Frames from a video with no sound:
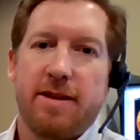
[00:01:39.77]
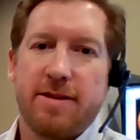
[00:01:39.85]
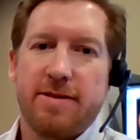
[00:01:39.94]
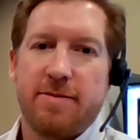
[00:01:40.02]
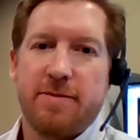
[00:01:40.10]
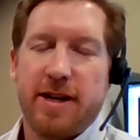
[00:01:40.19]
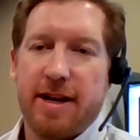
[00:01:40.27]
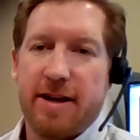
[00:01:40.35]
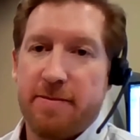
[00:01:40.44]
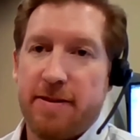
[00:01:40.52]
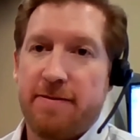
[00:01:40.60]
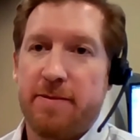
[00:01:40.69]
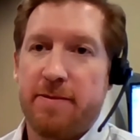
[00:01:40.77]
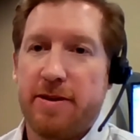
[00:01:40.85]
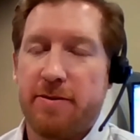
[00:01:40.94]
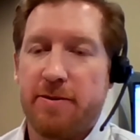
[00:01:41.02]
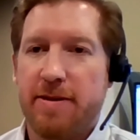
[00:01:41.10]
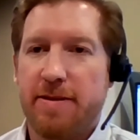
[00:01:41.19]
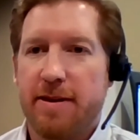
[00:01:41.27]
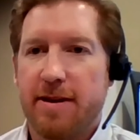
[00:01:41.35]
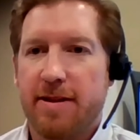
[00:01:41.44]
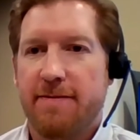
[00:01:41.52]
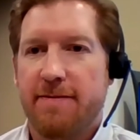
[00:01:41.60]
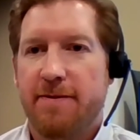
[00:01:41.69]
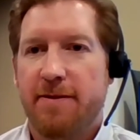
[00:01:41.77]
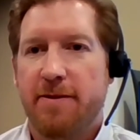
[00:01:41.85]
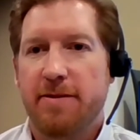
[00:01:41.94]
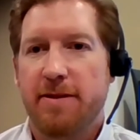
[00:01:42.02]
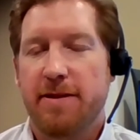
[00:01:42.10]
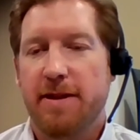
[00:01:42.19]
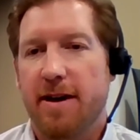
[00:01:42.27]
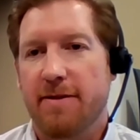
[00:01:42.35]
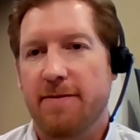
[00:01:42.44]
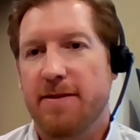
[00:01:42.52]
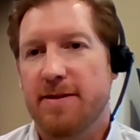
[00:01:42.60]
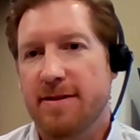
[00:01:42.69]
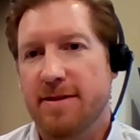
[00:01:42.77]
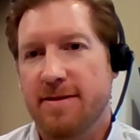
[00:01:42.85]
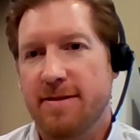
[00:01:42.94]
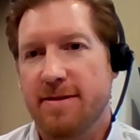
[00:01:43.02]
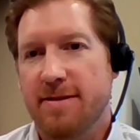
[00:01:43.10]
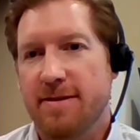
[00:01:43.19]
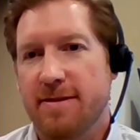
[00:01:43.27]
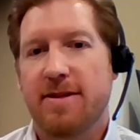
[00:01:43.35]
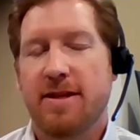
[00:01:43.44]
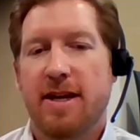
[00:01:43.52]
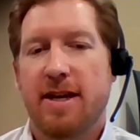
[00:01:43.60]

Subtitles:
things you might not be familiar with, like the photolithography systems